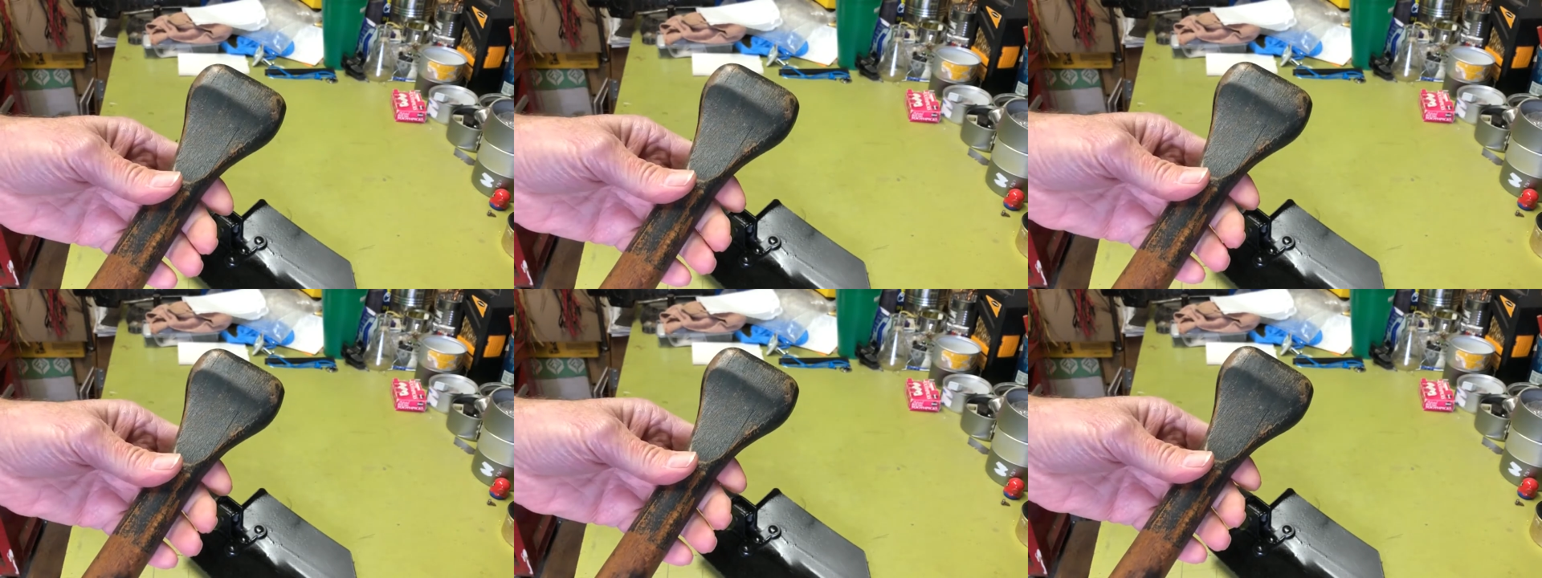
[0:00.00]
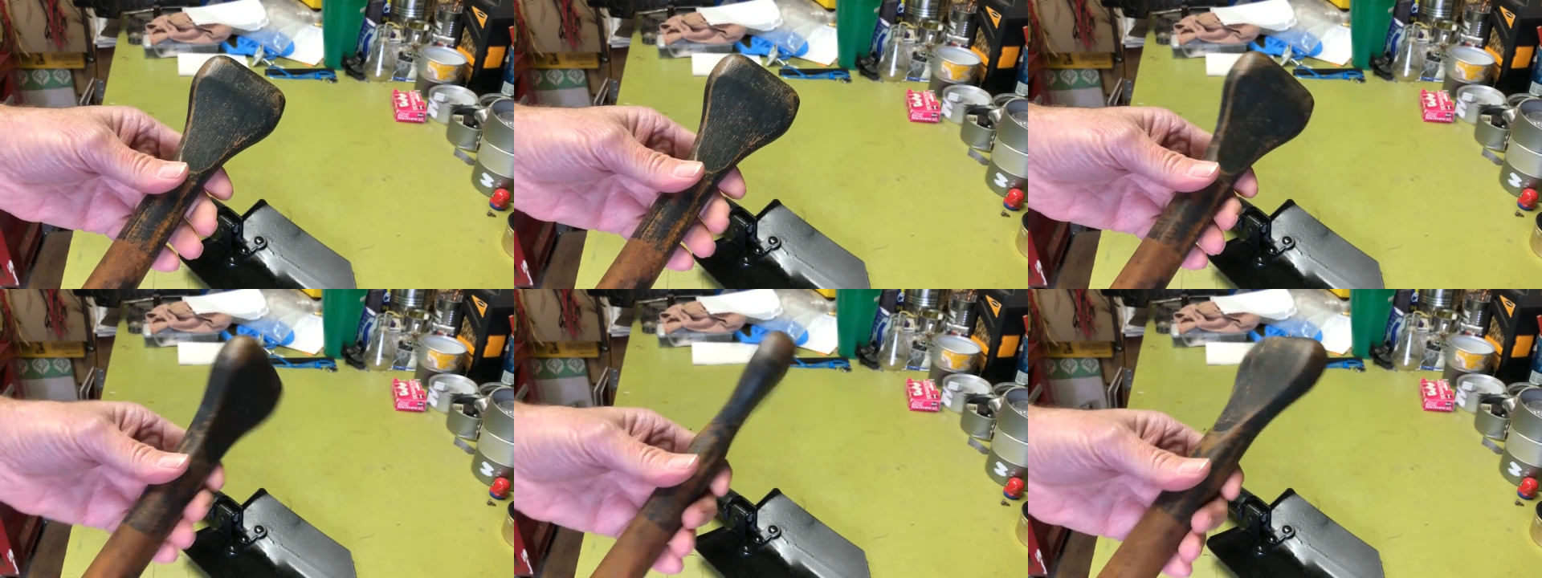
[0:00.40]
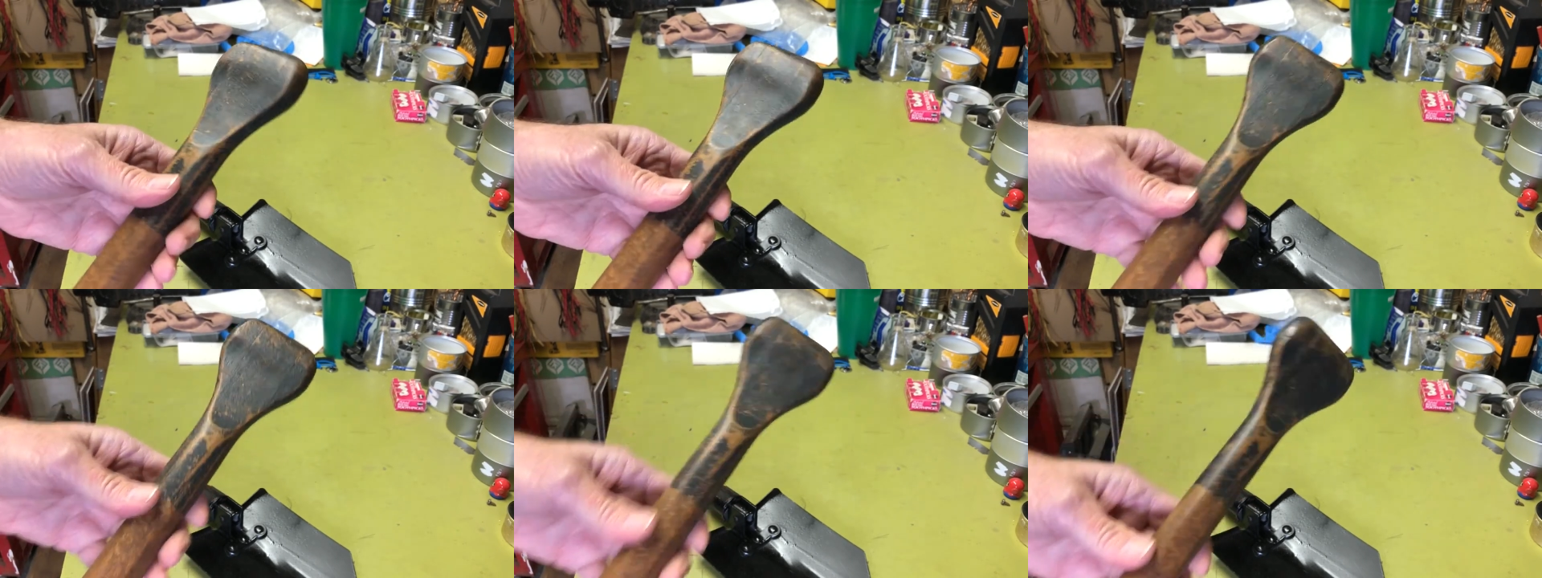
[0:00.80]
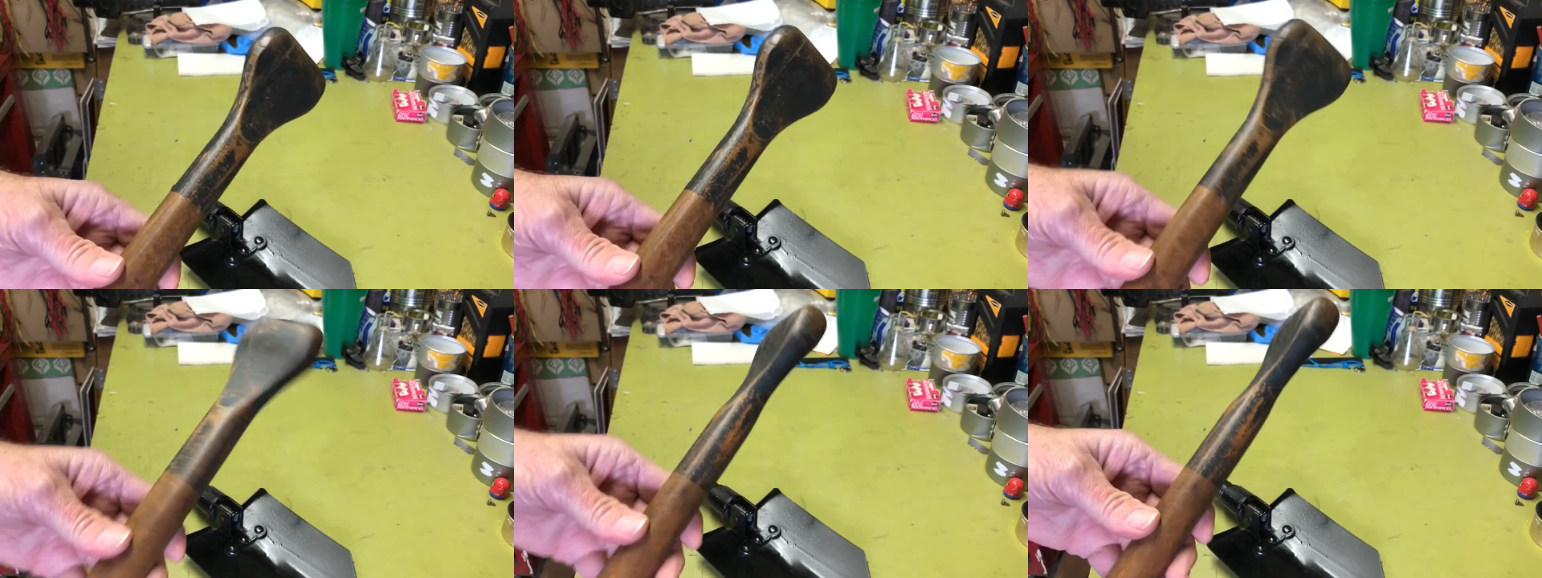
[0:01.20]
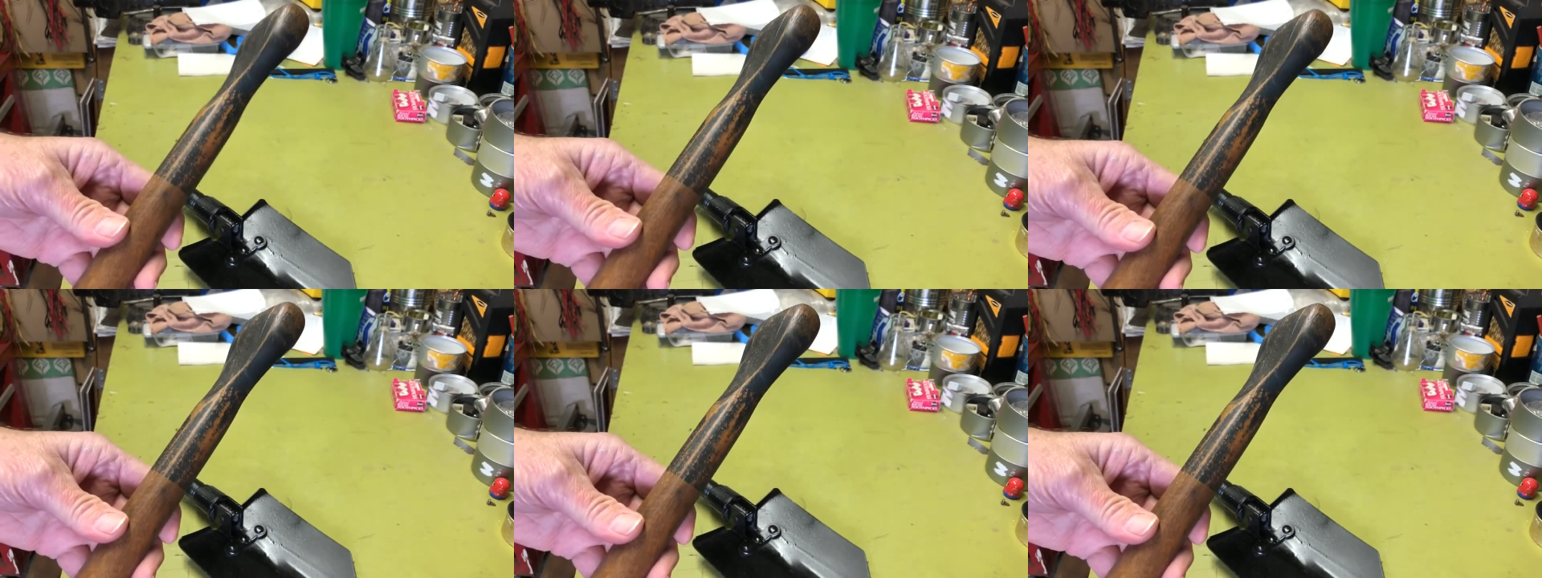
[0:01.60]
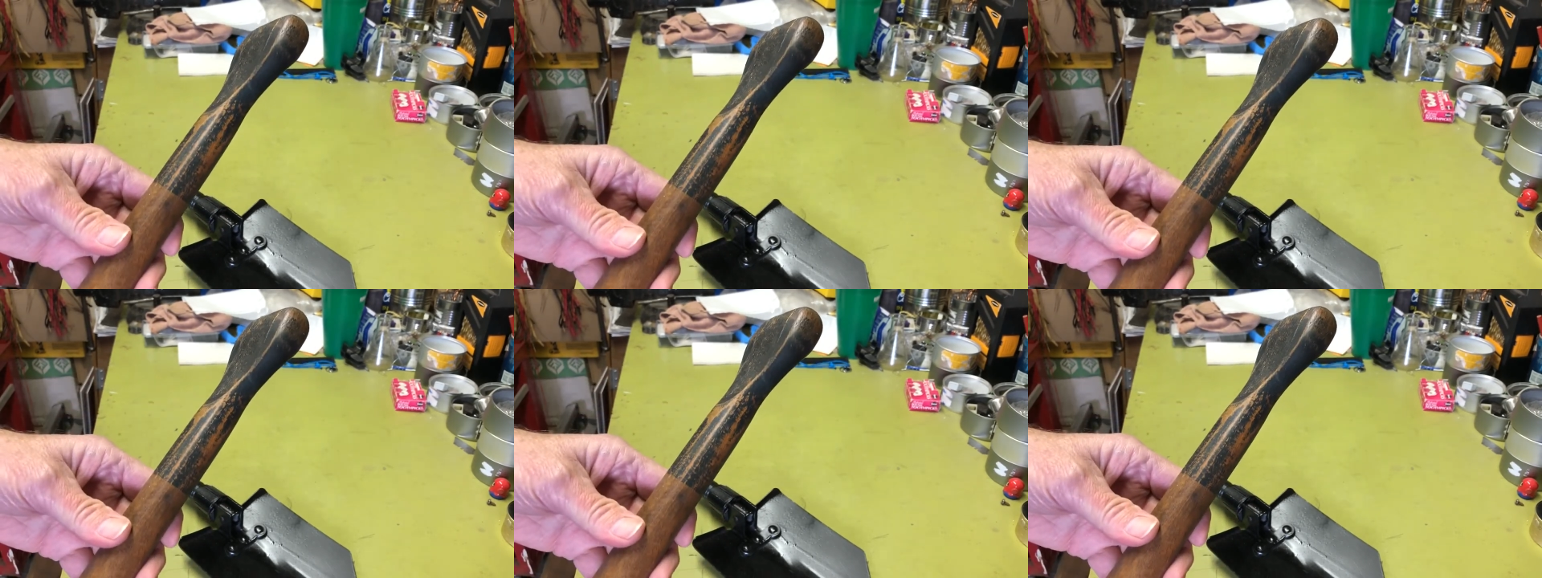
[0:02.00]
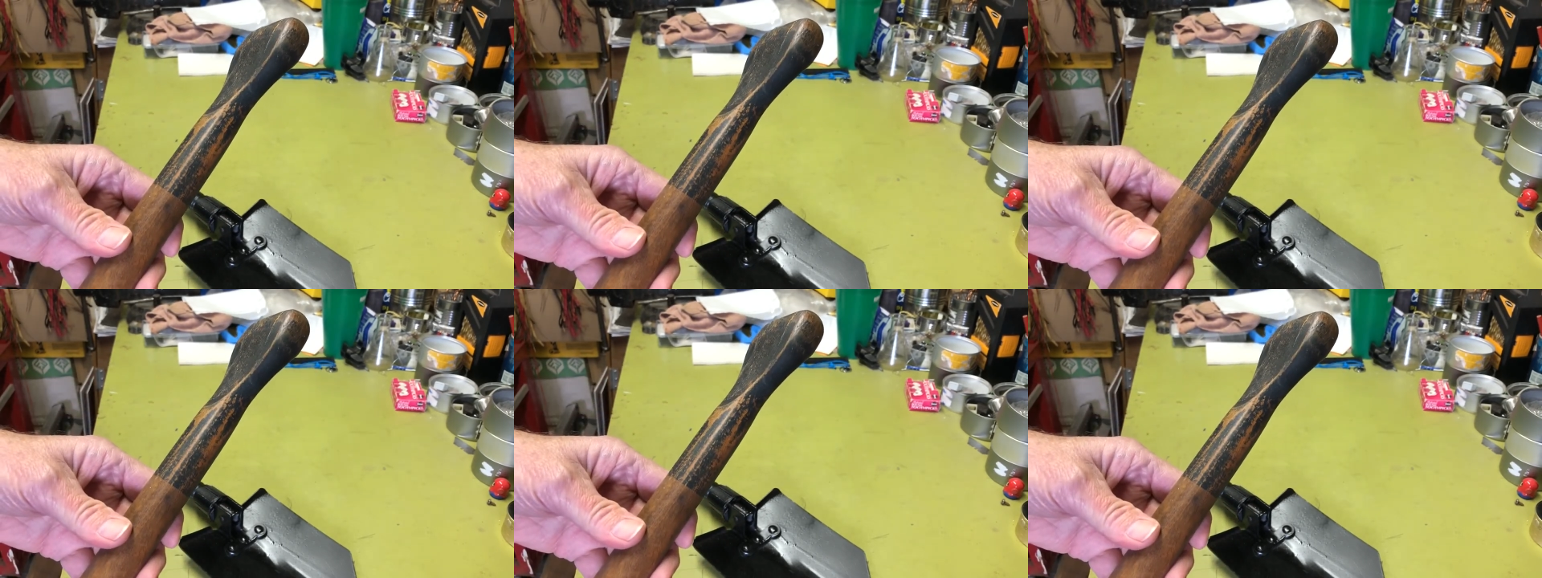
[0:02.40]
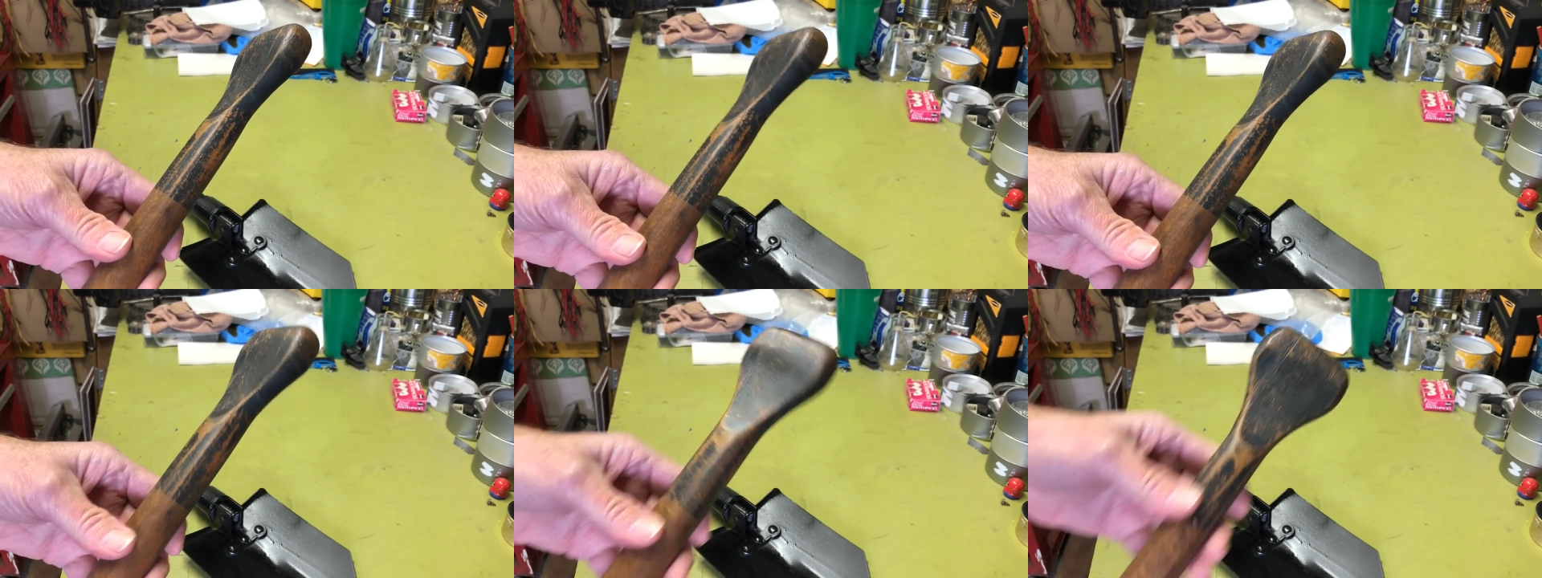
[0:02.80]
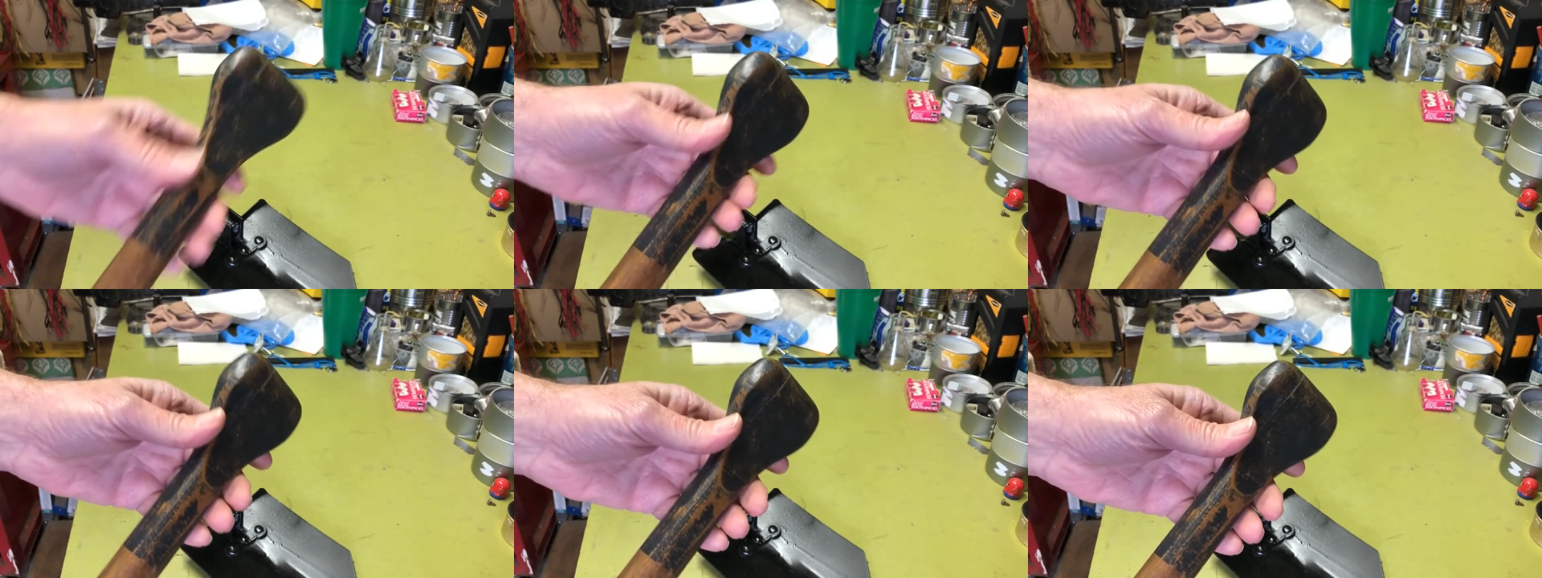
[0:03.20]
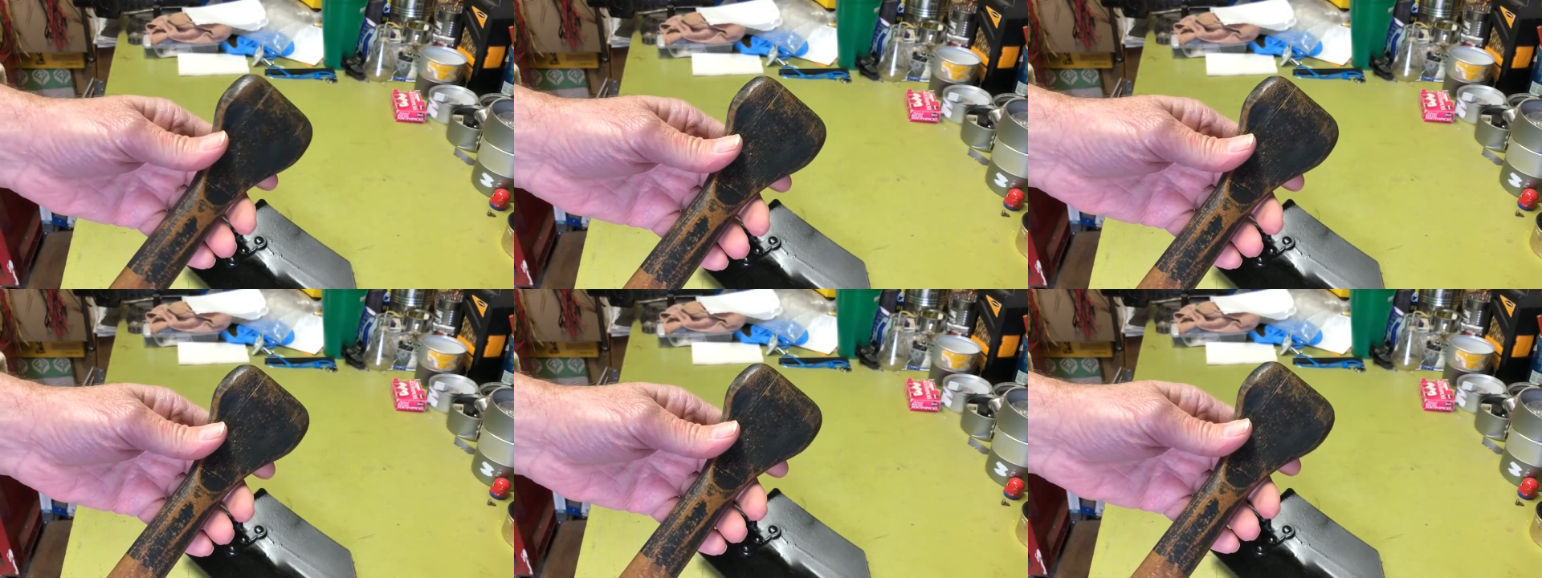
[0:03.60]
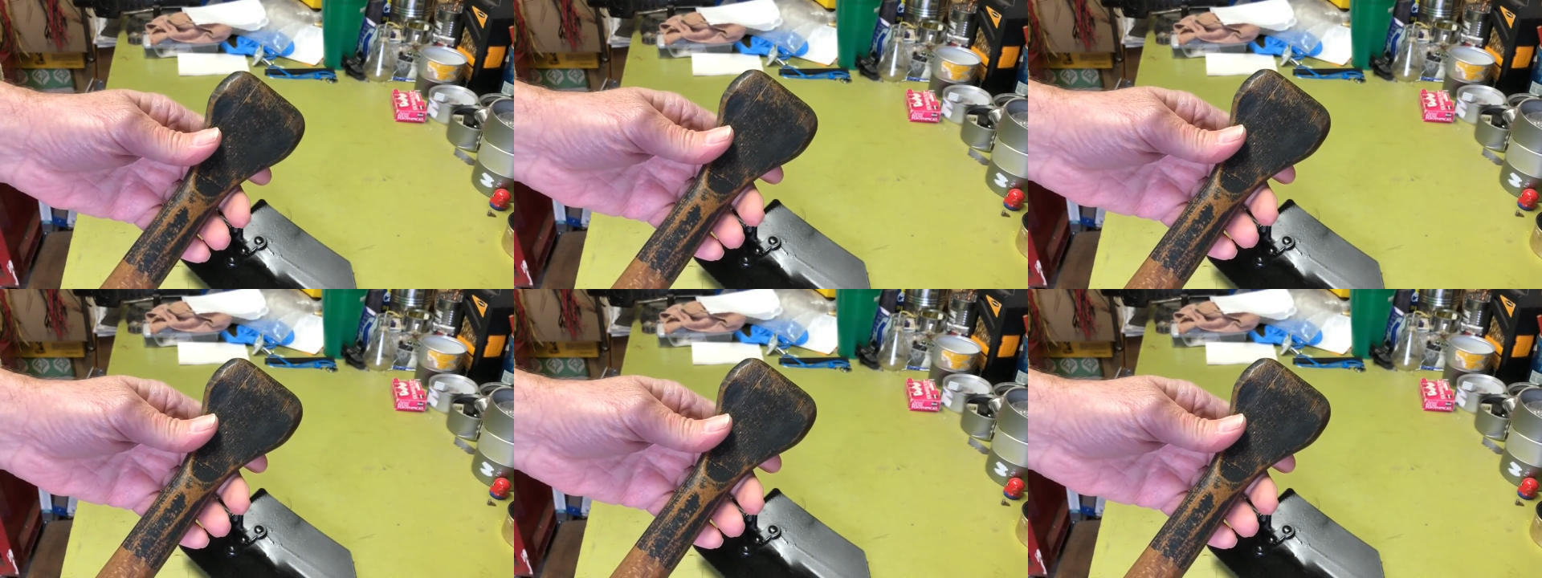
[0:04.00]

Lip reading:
Nobody's mouth can be seen.